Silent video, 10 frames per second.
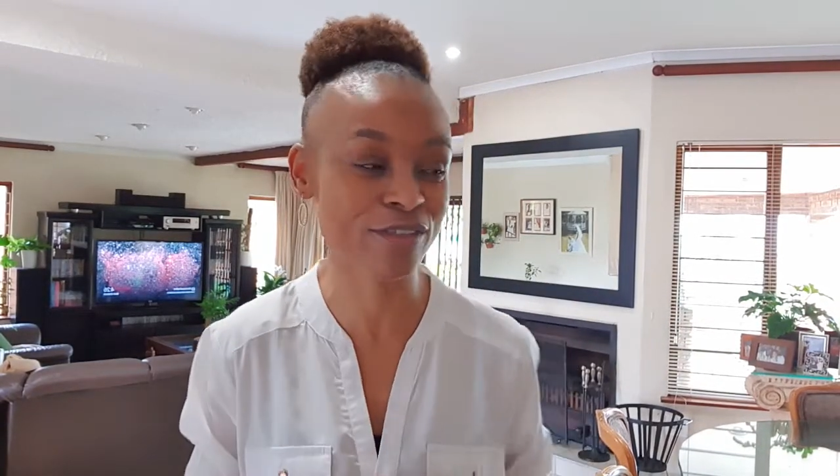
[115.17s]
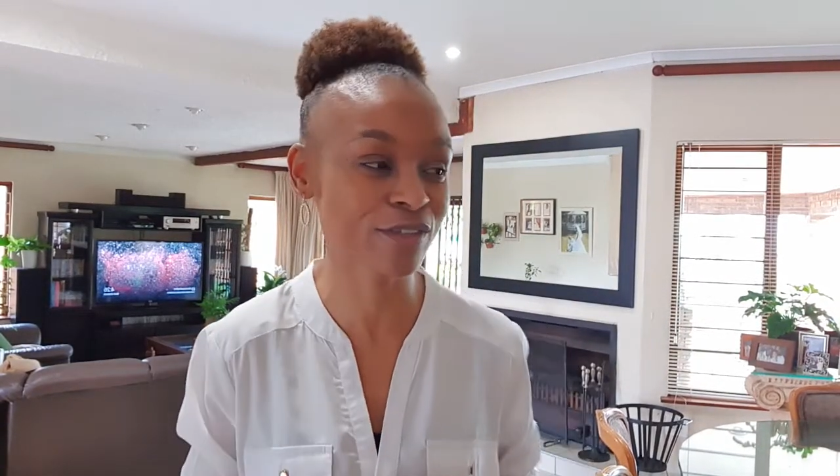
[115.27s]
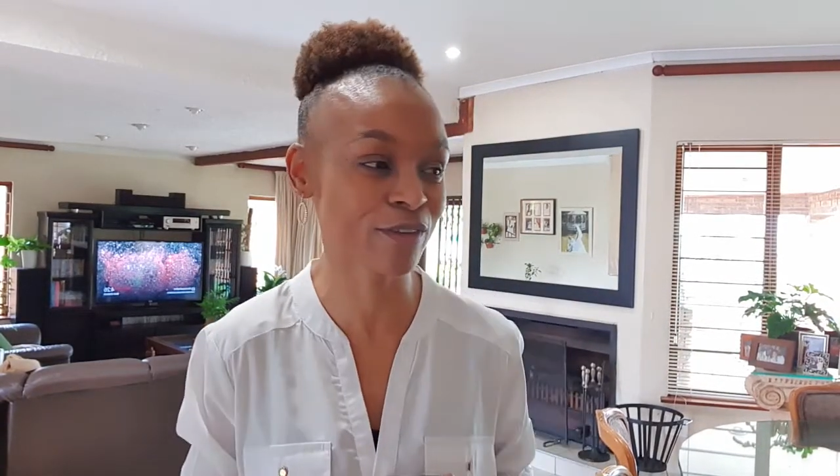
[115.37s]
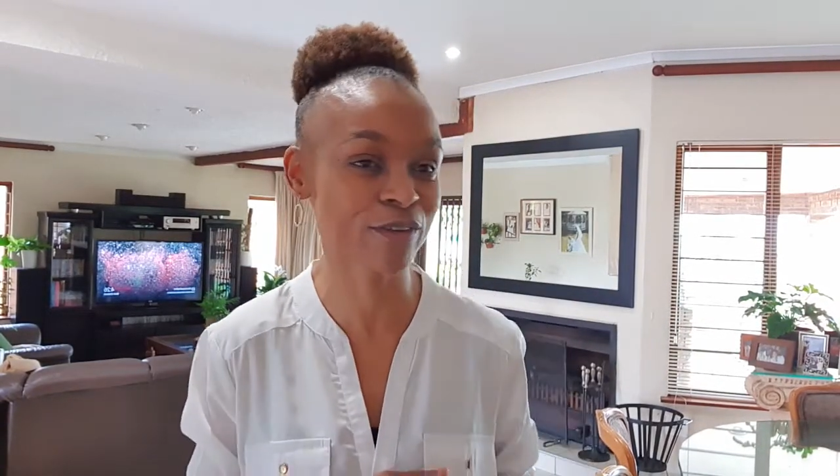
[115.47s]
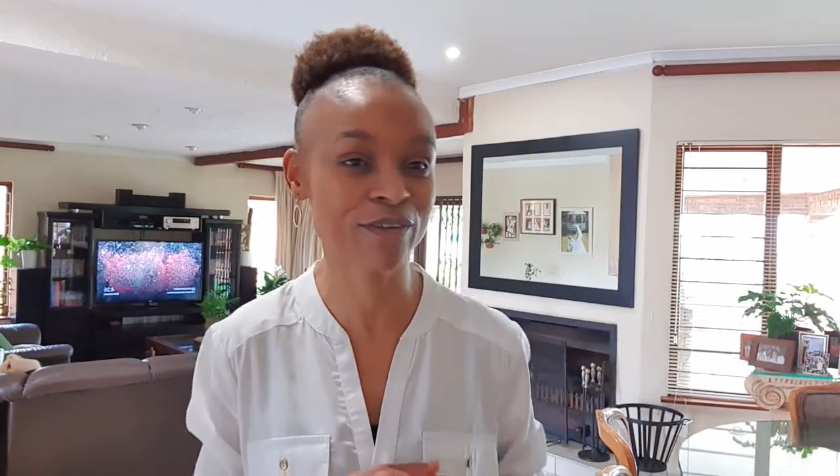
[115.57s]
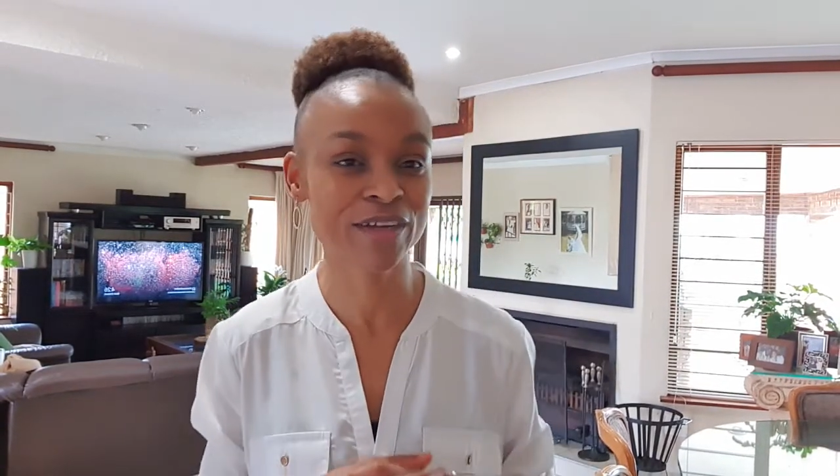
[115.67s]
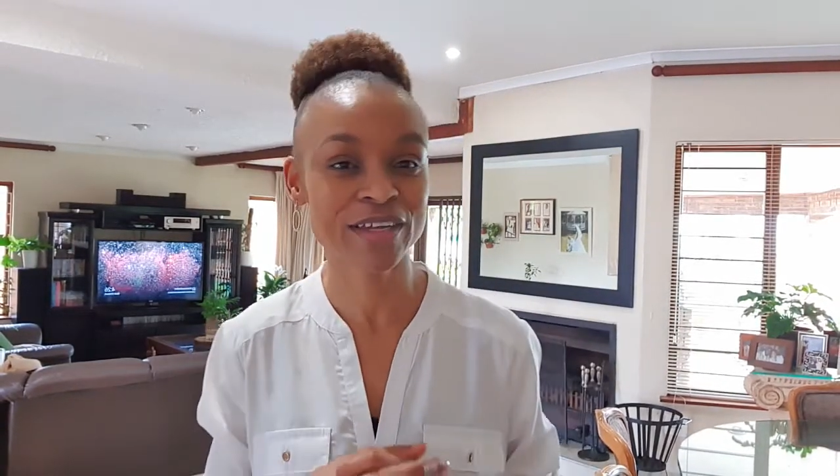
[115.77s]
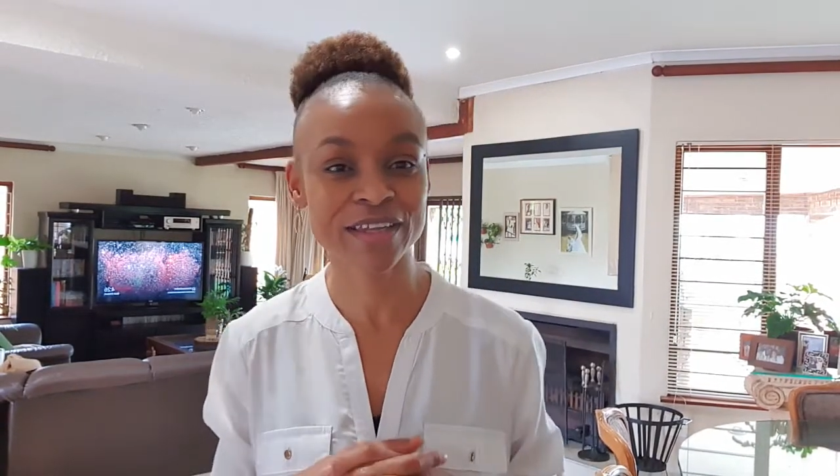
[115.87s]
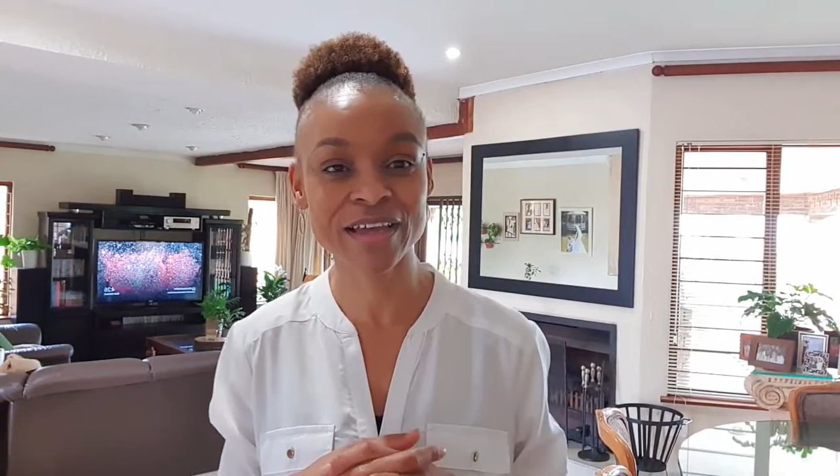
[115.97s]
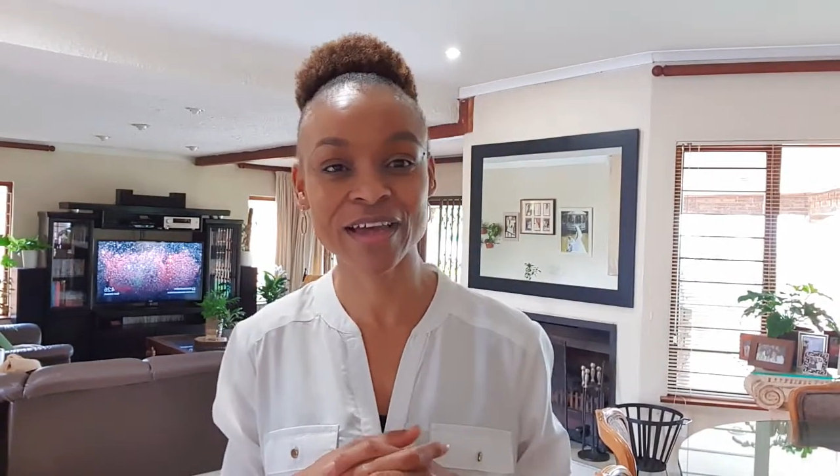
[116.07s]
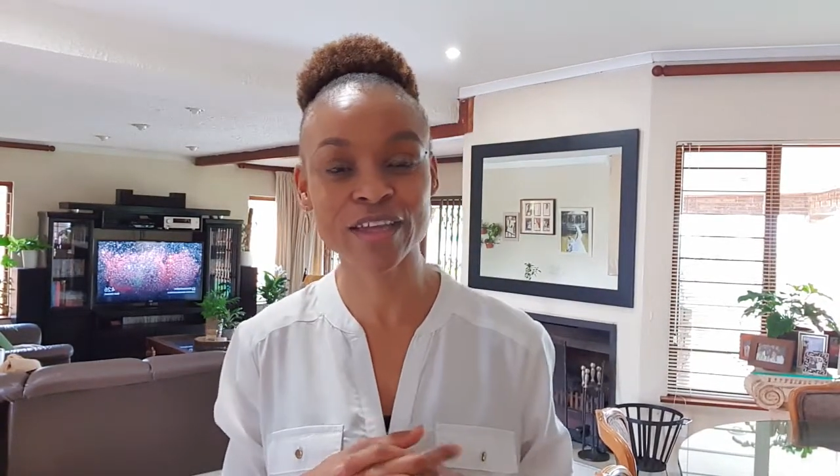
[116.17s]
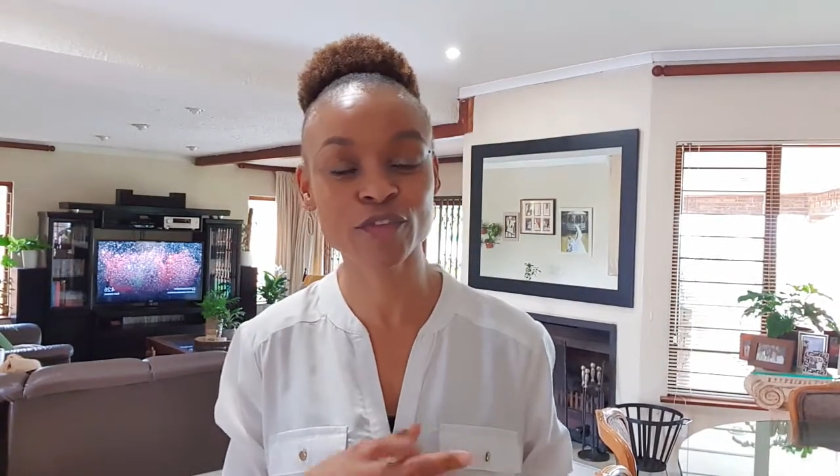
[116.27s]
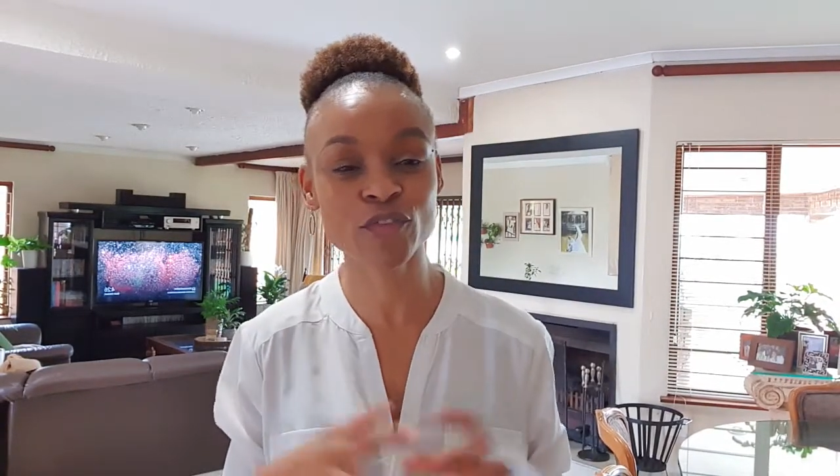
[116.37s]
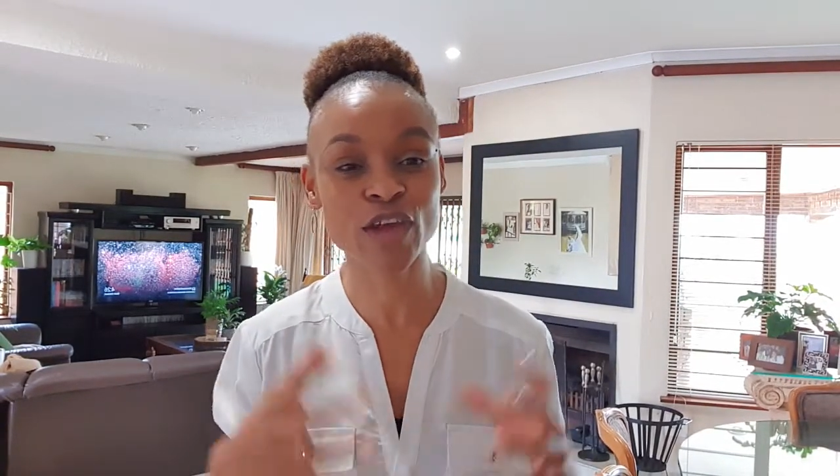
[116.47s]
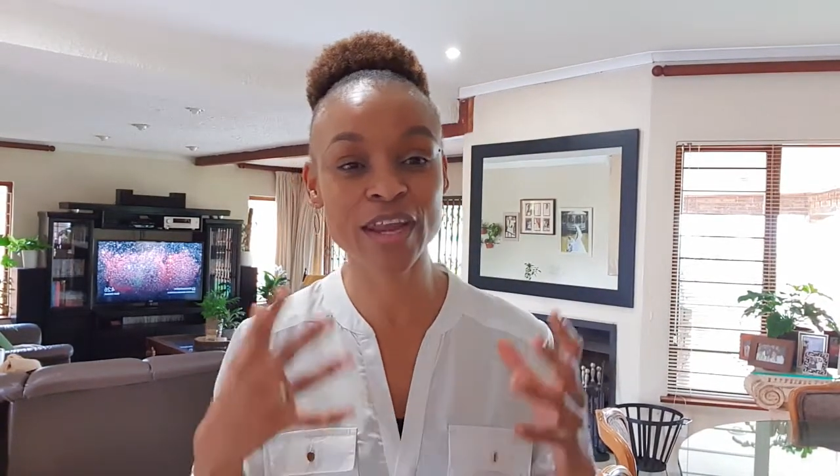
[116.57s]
So yeah, if you are